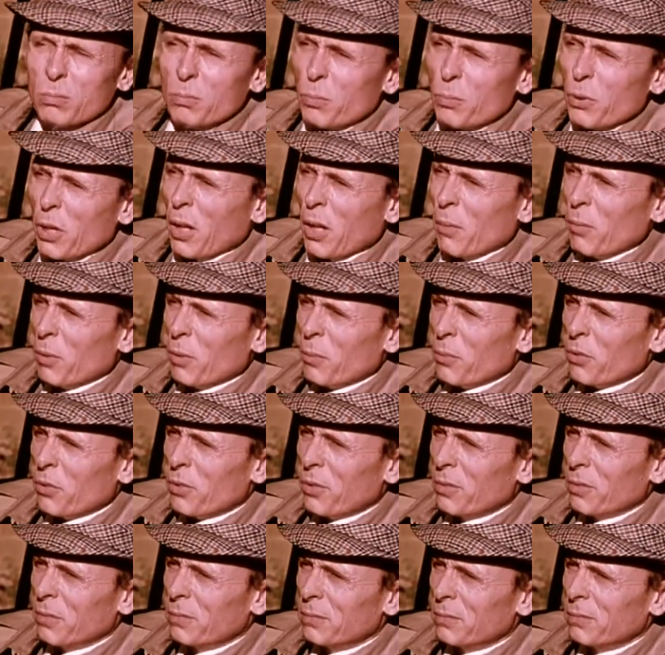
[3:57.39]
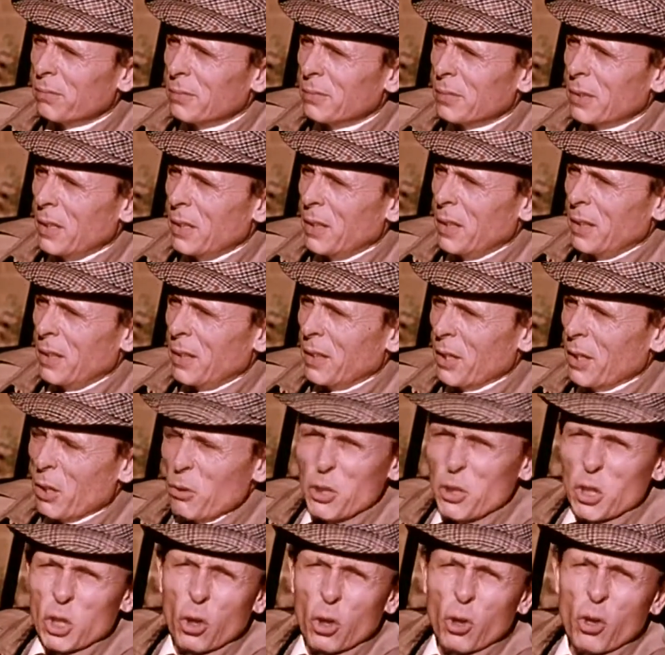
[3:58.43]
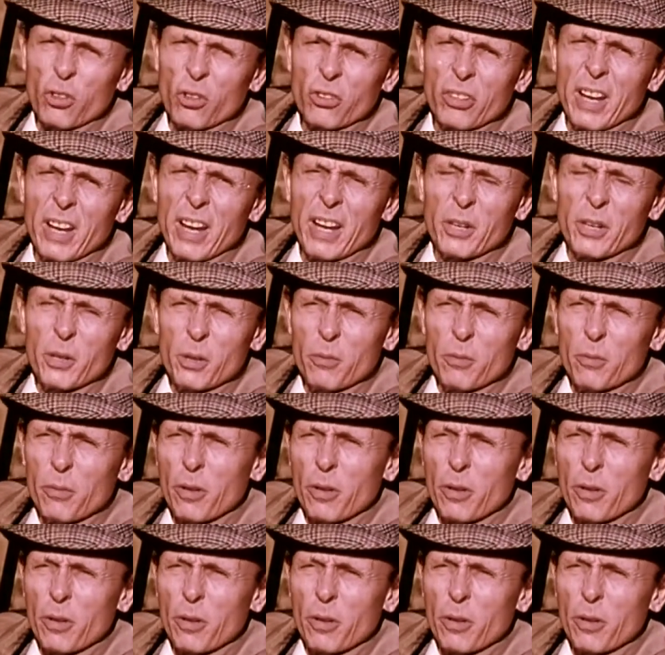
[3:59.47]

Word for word: problems. They only cause anger and